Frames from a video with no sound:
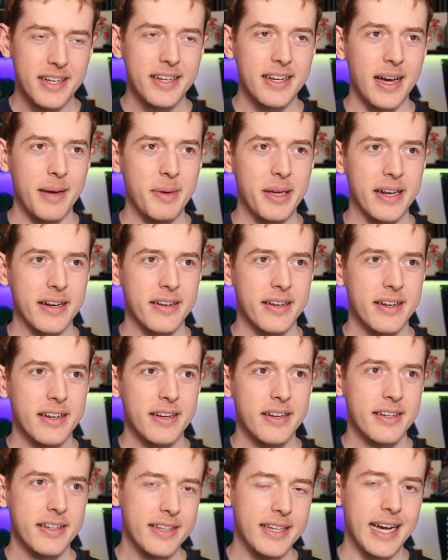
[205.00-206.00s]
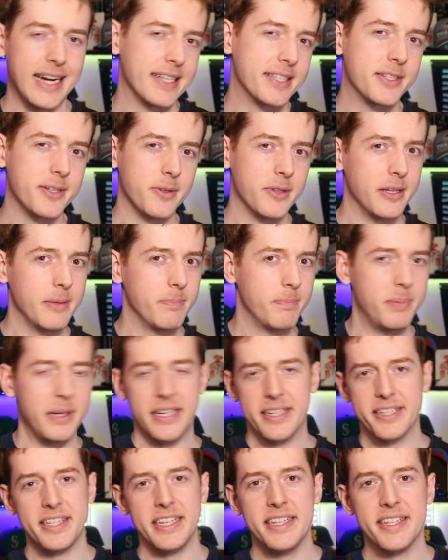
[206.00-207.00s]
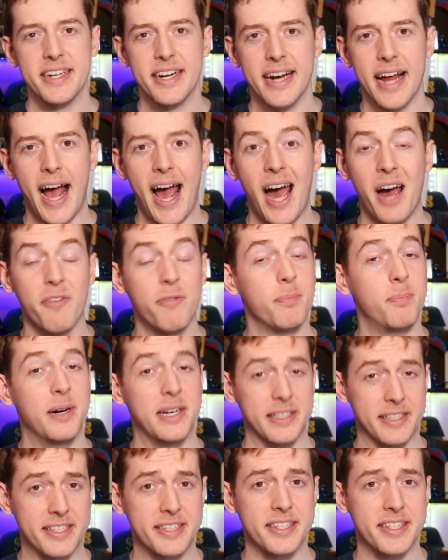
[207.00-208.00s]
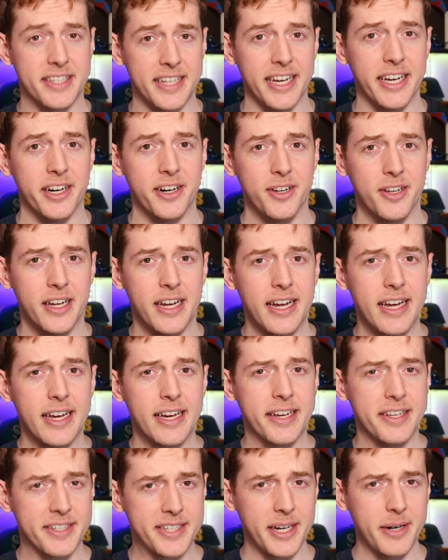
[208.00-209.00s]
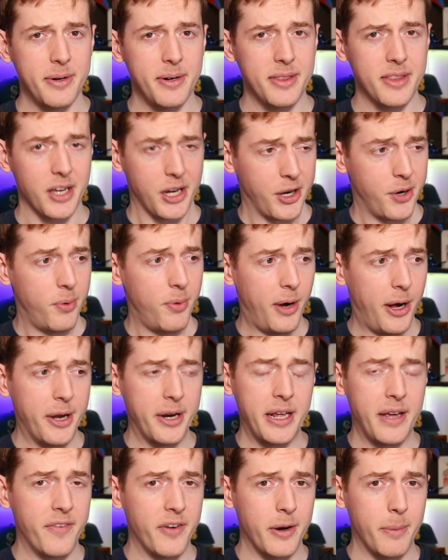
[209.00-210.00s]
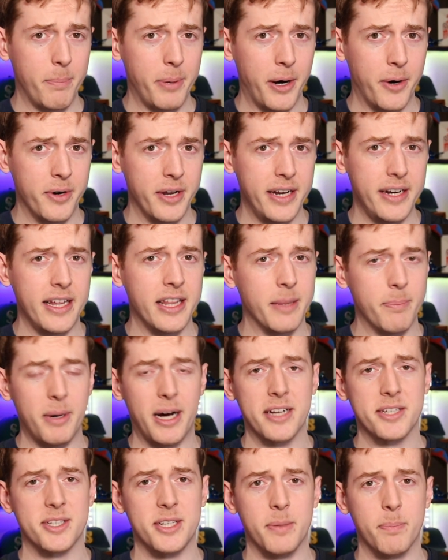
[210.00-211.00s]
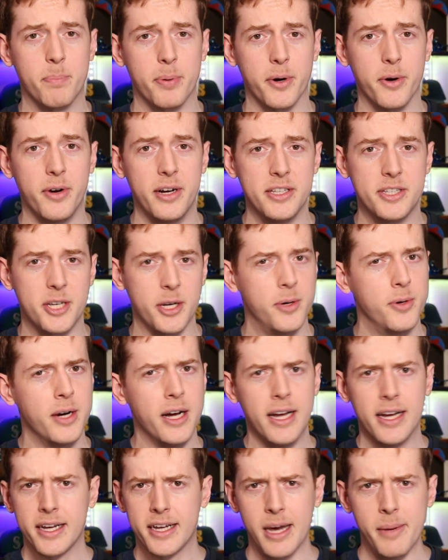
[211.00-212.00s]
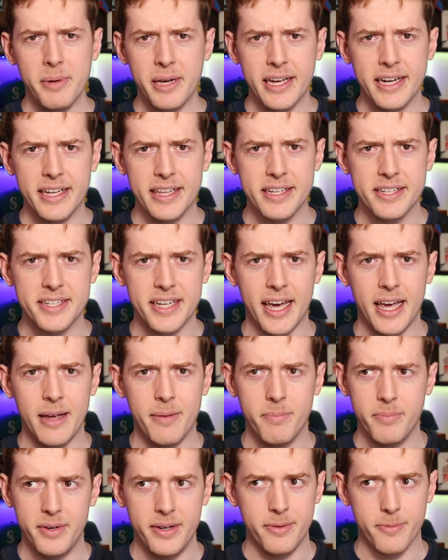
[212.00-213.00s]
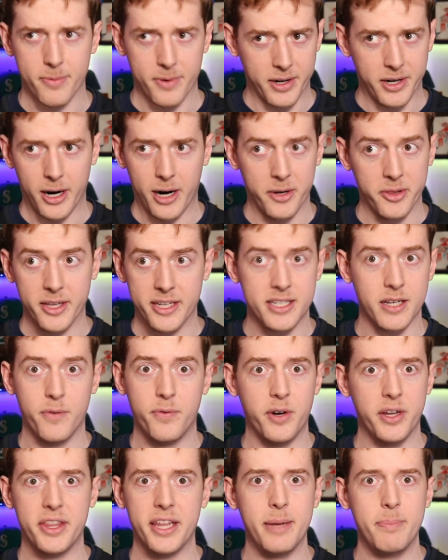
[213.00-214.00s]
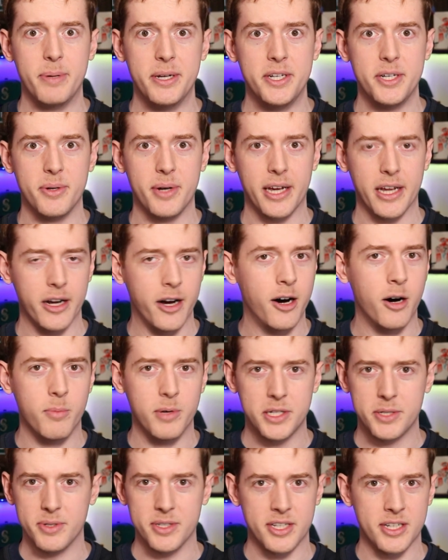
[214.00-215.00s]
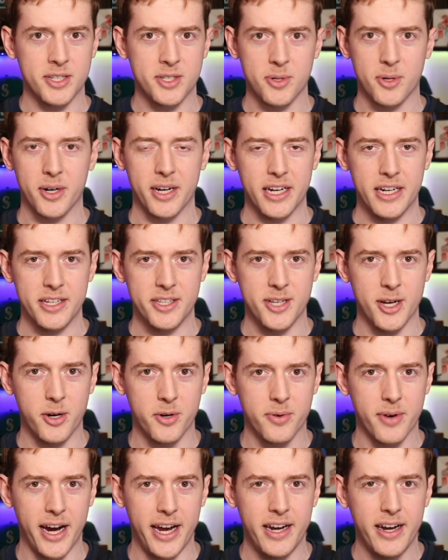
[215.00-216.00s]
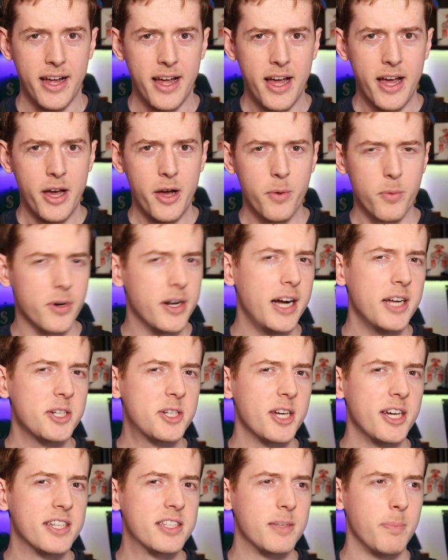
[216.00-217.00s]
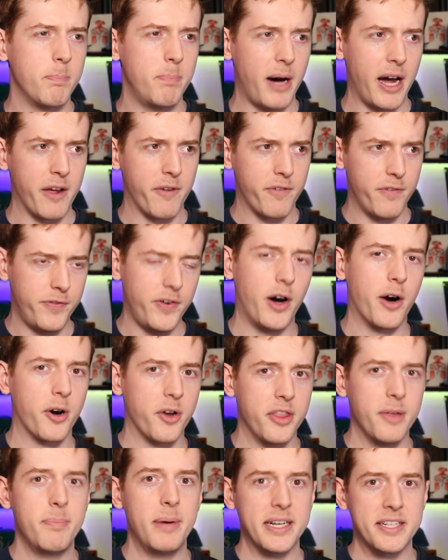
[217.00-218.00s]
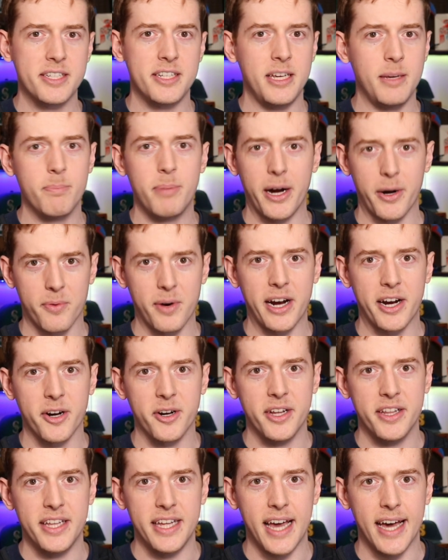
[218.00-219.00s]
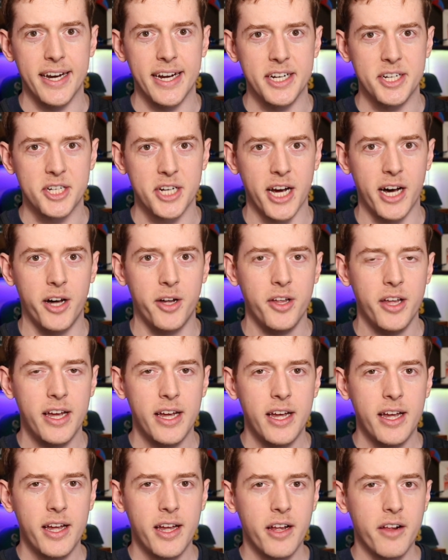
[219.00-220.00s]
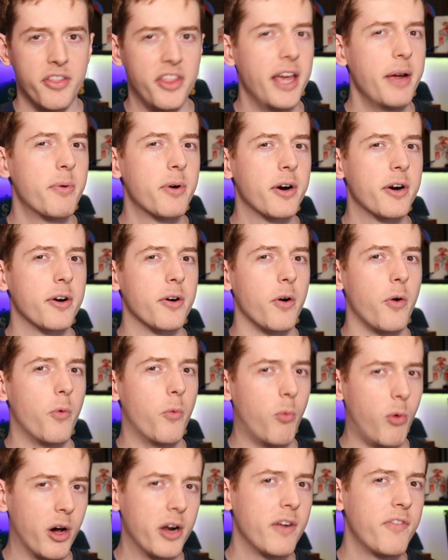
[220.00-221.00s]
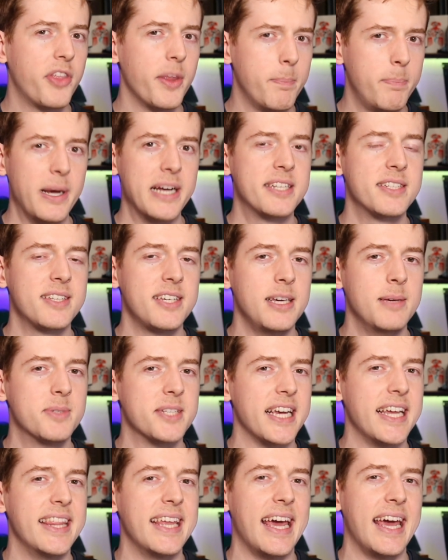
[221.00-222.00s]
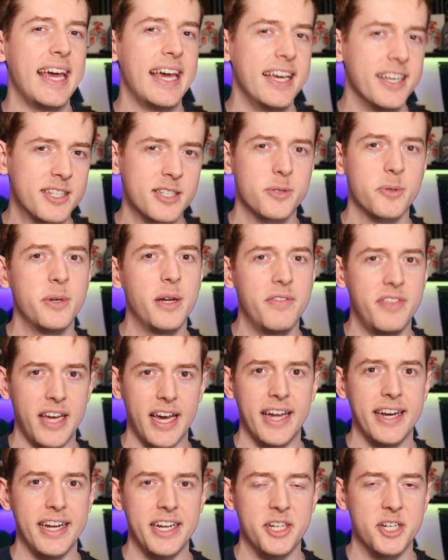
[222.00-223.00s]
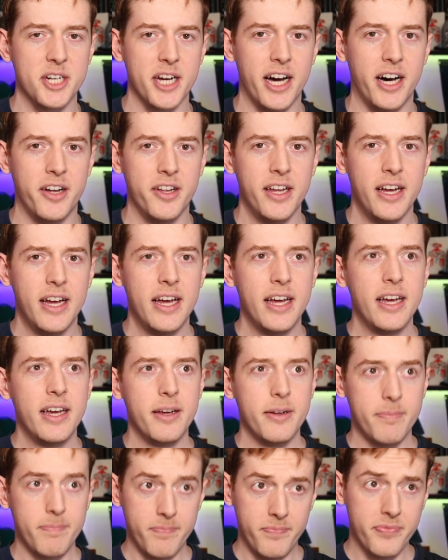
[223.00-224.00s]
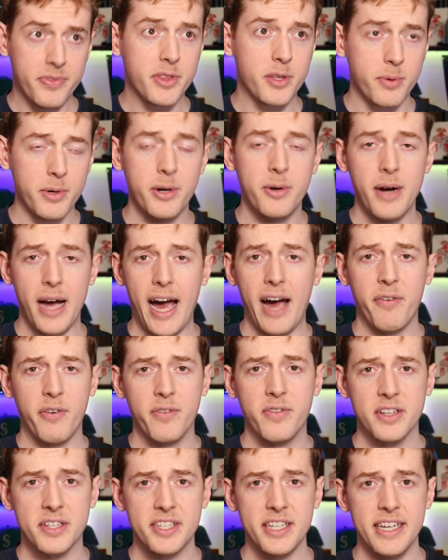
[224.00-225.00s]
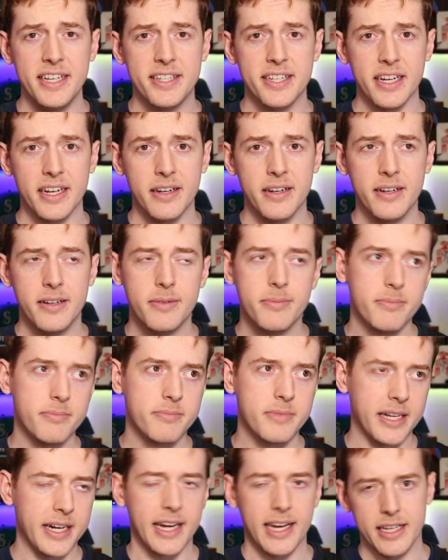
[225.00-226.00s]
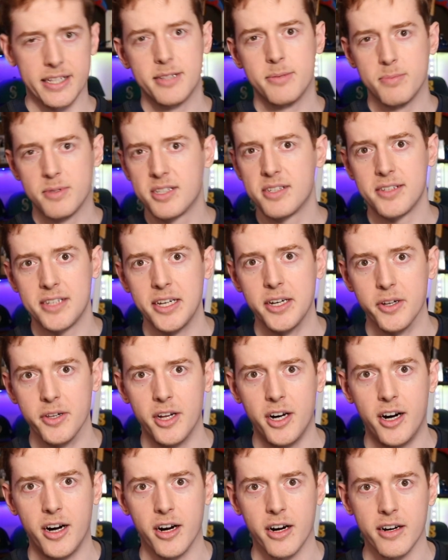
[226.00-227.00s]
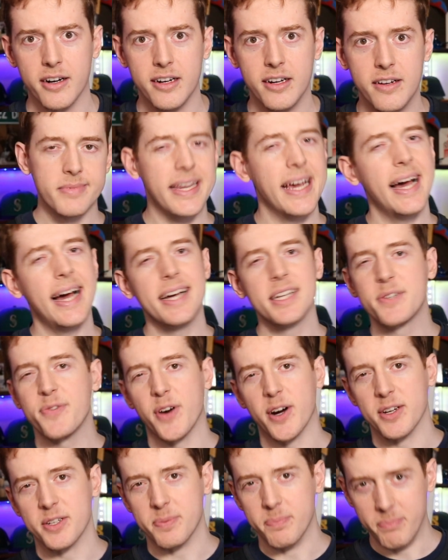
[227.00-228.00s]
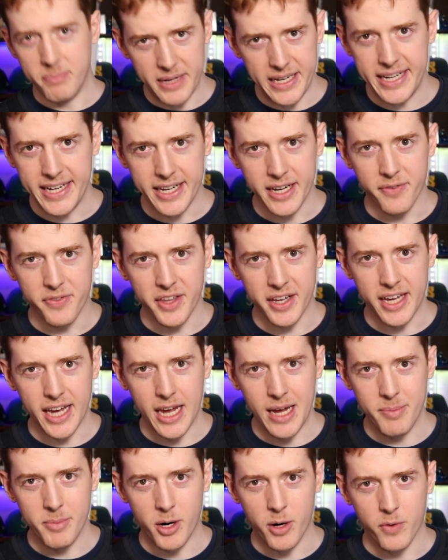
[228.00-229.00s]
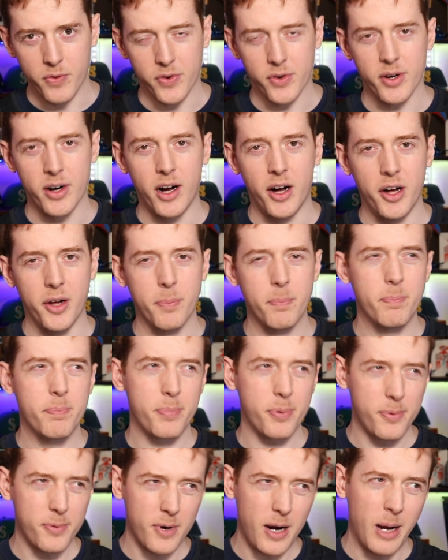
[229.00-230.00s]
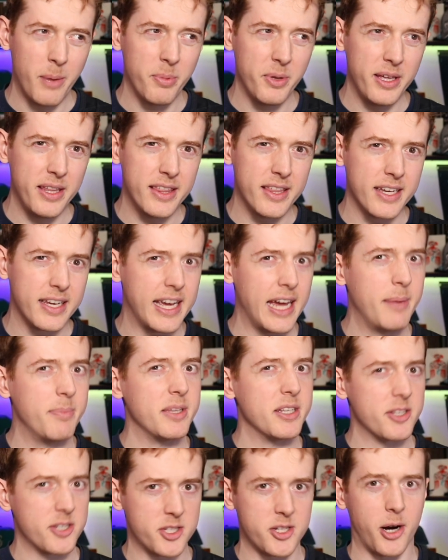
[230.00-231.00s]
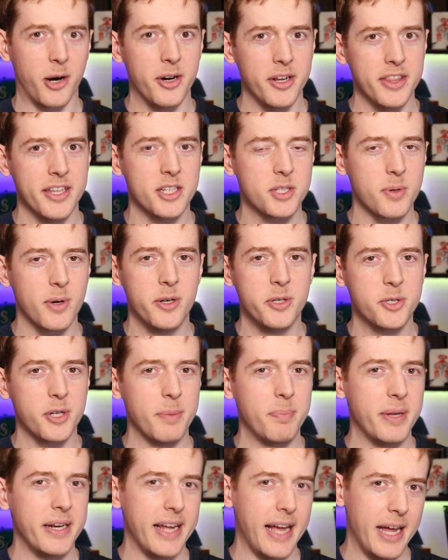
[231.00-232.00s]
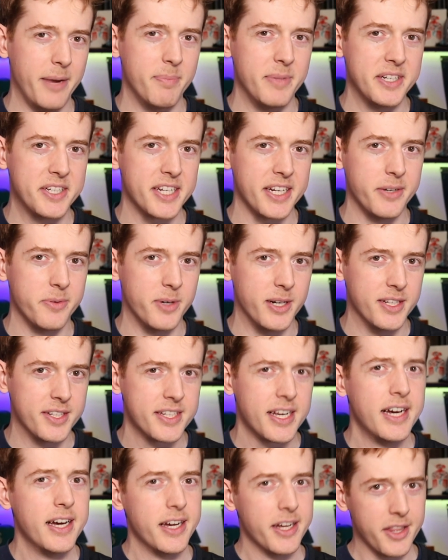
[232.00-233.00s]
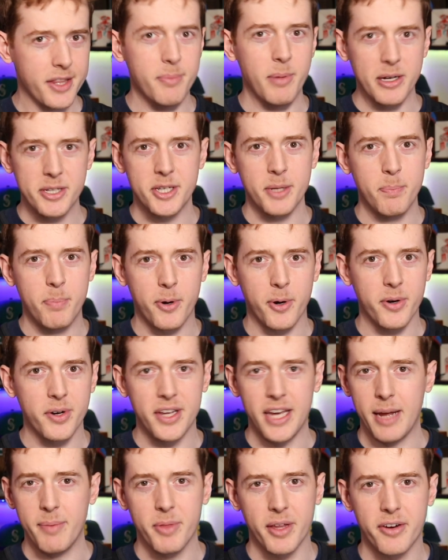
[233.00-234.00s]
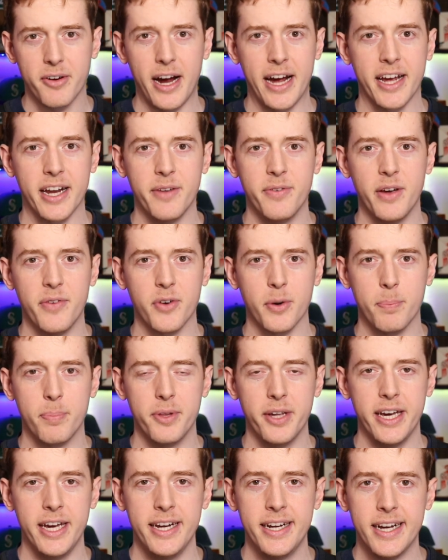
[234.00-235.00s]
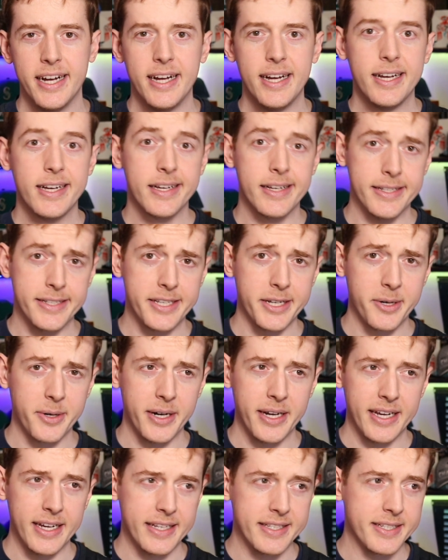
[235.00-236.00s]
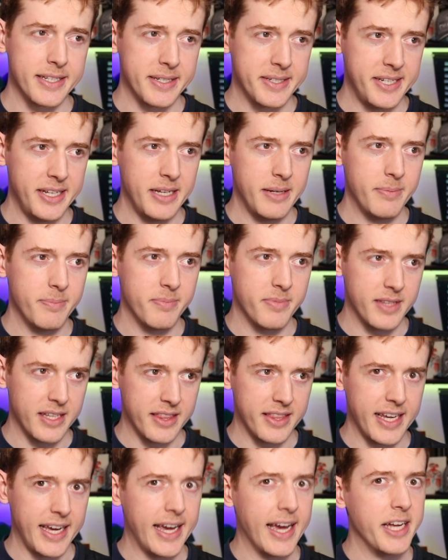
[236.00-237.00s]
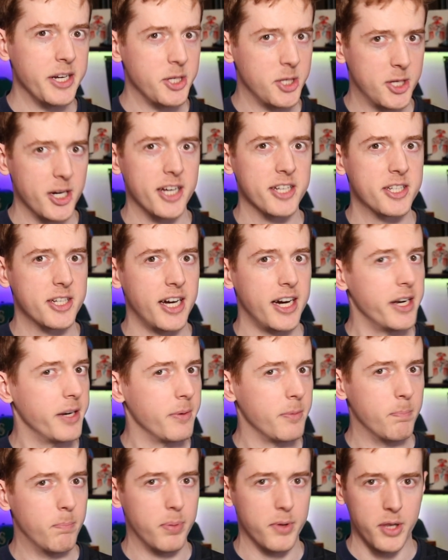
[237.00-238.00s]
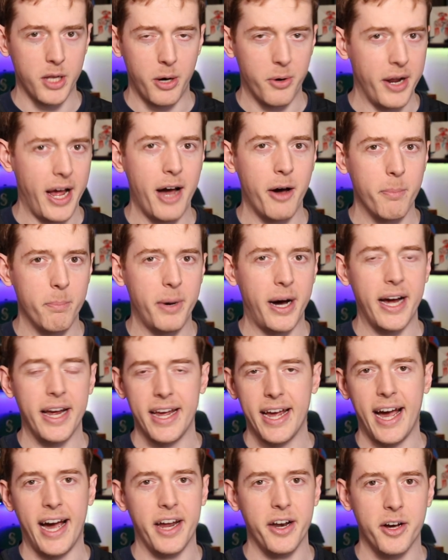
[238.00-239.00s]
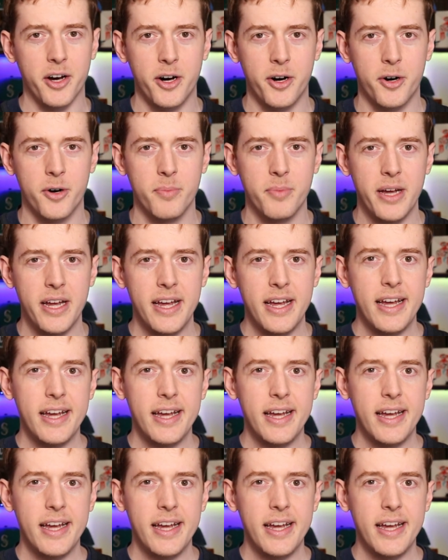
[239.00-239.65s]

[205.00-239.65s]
I mean, yeah, it's only been a season and a half, but still. Considering the quality of an opponent in the Boston Bruins, who, coming into this game, regardless of what they've been doing at home, which was historic in its own right, were not just by far the best team by record in the NHL, they were one of the best teams in the history of the NHL through half of a season. That I guess still are. Yeah, as far as meaning of the game overall, probably the game that started this road trip in Edmonton was the most important game the Kraken have ever played, considering it's a team that they had just gotten blown out by at home